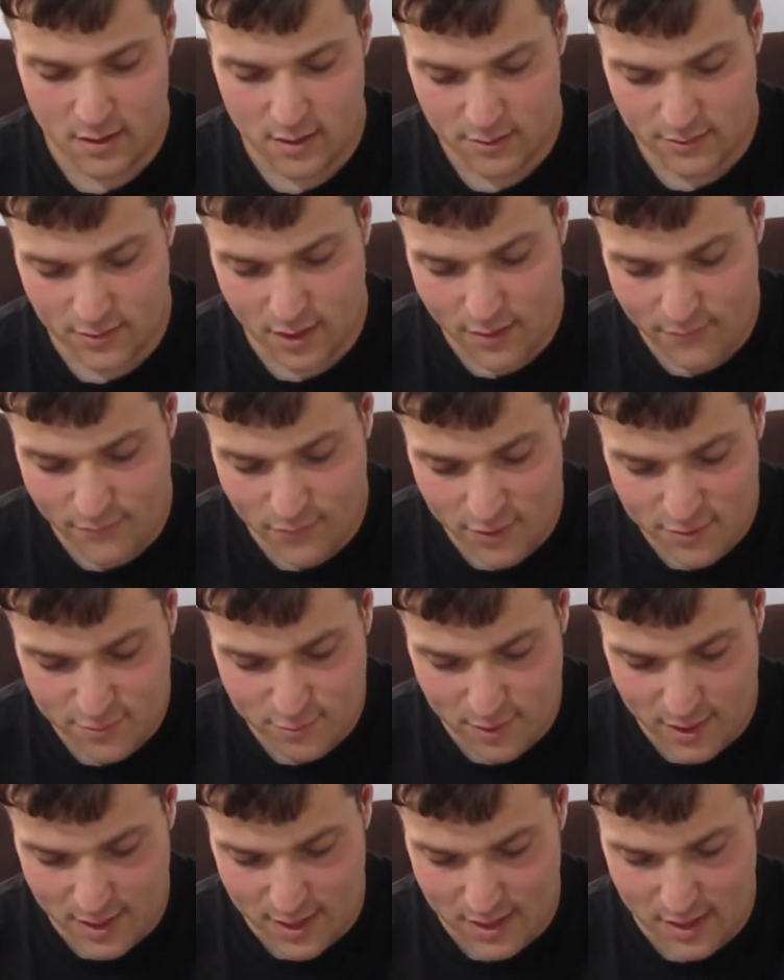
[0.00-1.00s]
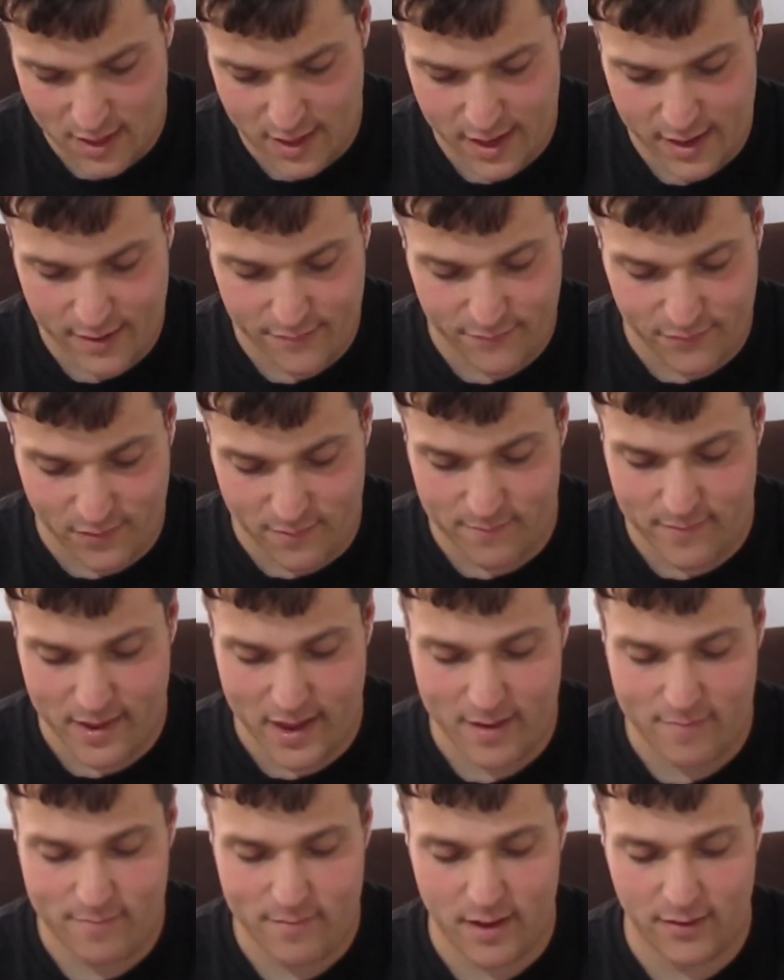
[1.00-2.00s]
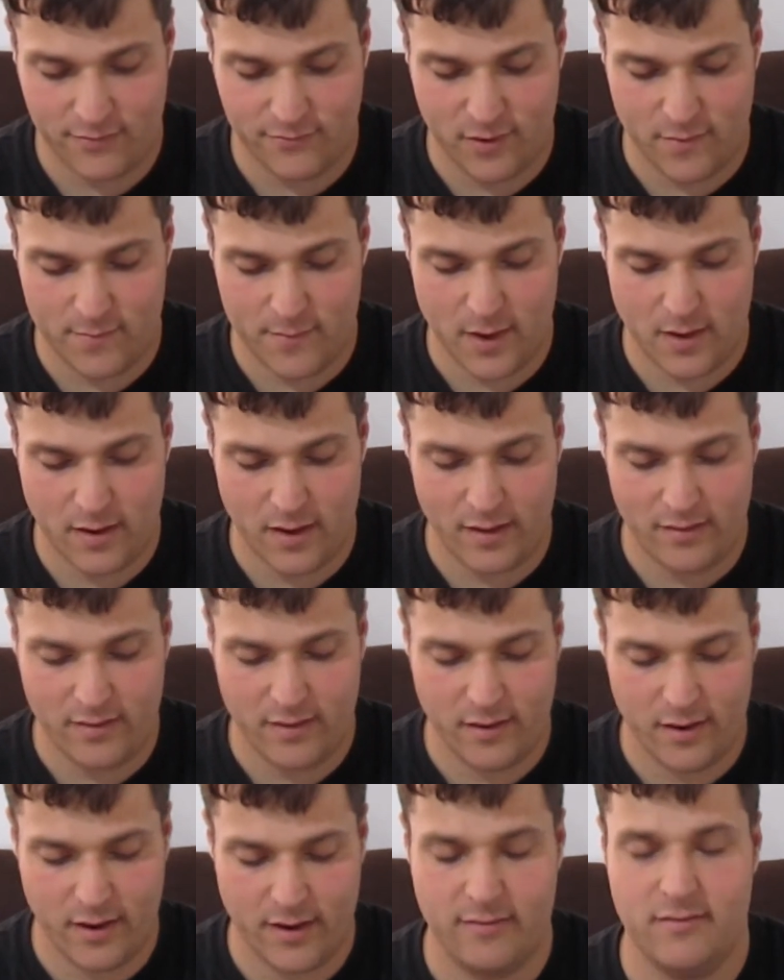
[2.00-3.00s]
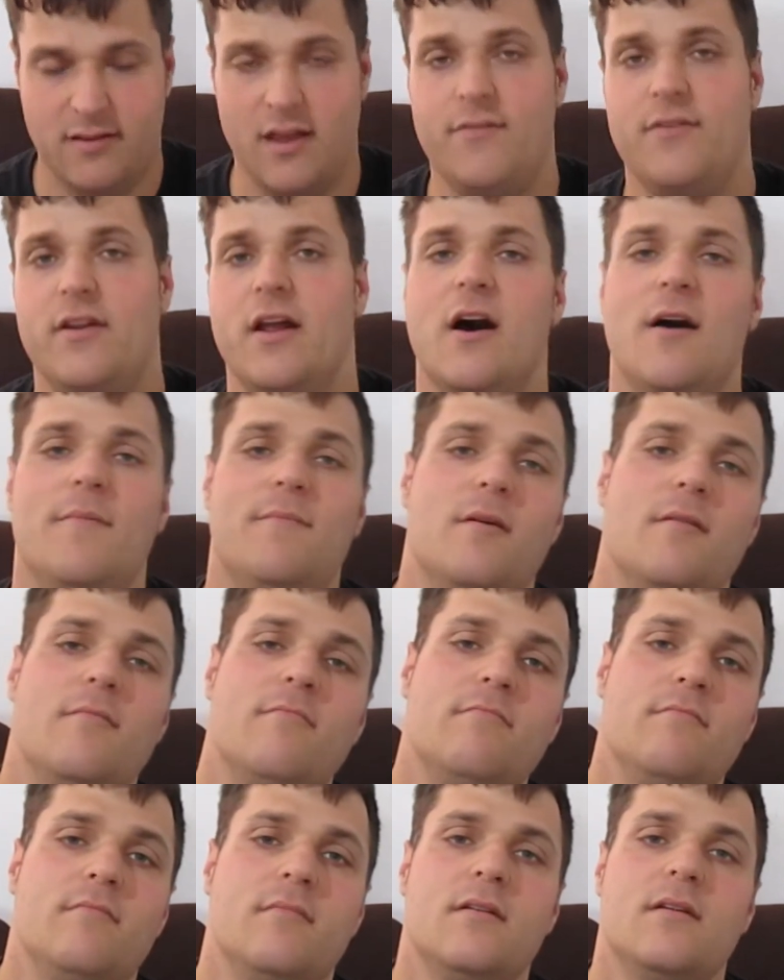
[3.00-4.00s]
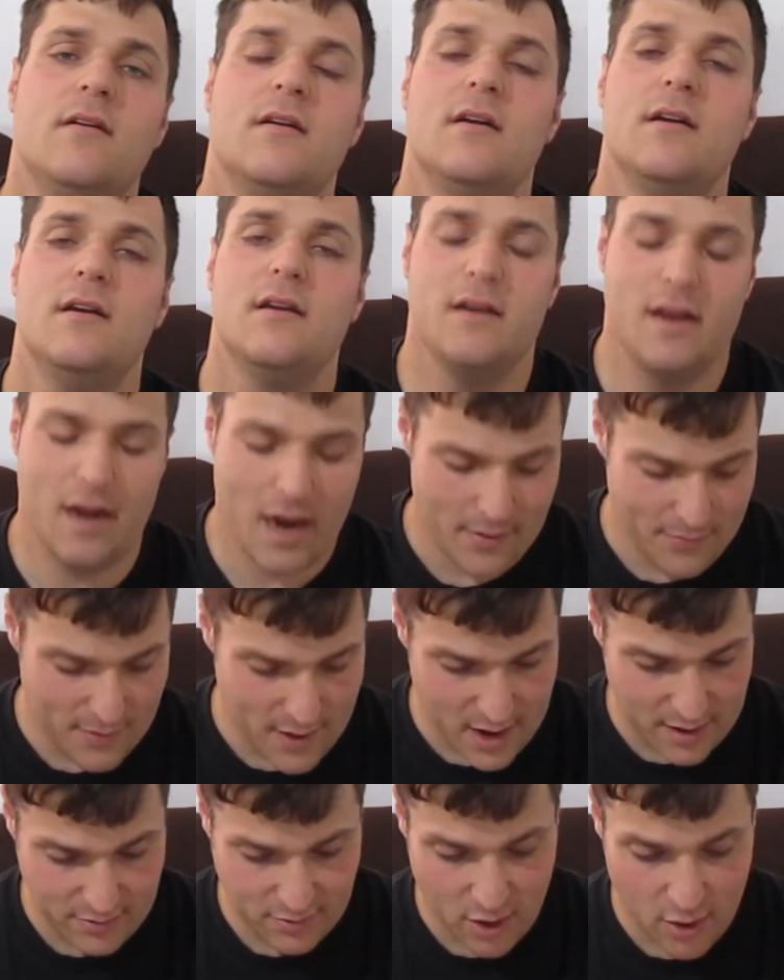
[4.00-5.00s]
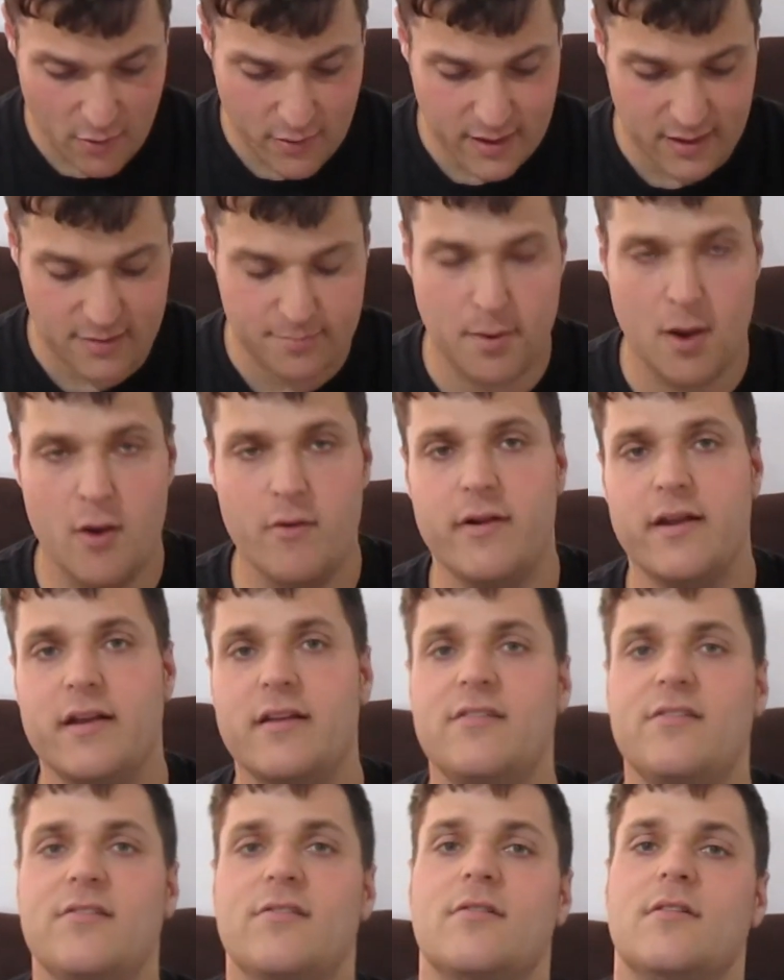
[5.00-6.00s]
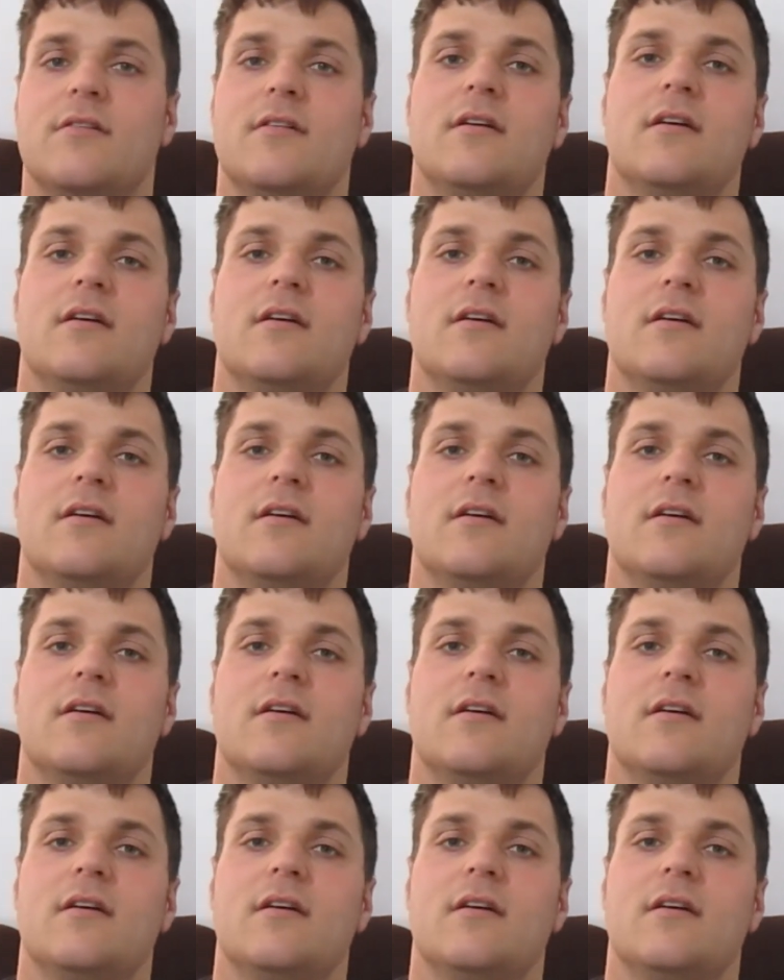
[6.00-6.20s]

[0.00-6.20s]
Starting first one I like from them is from their 1997 album, and that is Hocus Pocus.